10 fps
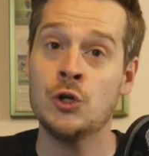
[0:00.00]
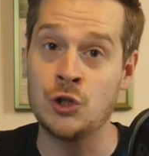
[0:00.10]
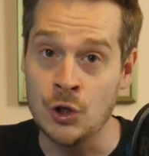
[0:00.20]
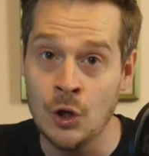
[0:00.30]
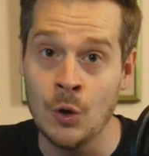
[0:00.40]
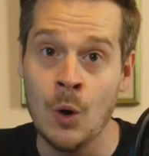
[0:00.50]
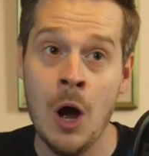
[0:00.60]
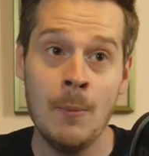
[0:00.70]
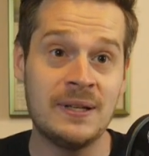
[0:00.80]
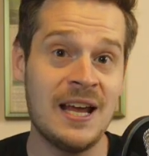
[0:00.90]
two,
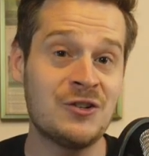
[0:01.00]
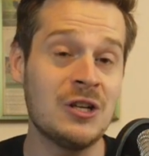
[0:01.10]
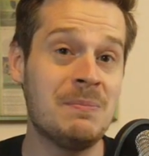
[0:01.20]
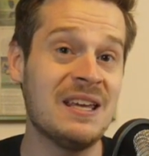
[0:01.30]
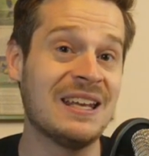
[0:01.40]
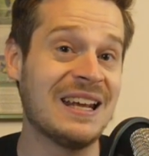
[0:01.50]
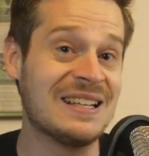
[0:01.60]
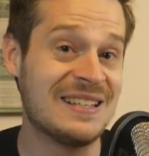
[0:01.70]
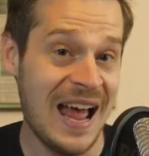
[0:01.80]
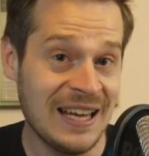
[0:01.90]
potentially being an
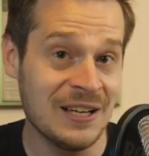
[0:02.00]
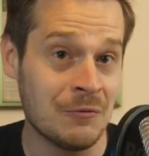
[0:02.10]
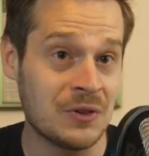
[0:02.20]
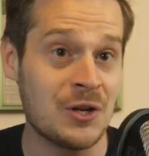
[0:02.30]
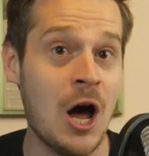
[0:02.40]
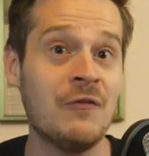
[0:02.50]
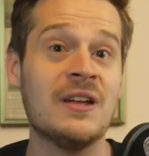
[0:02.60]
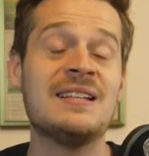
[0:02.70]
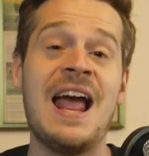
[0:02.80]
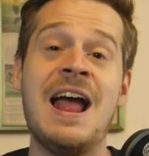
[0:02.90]
executive with the Dolphins,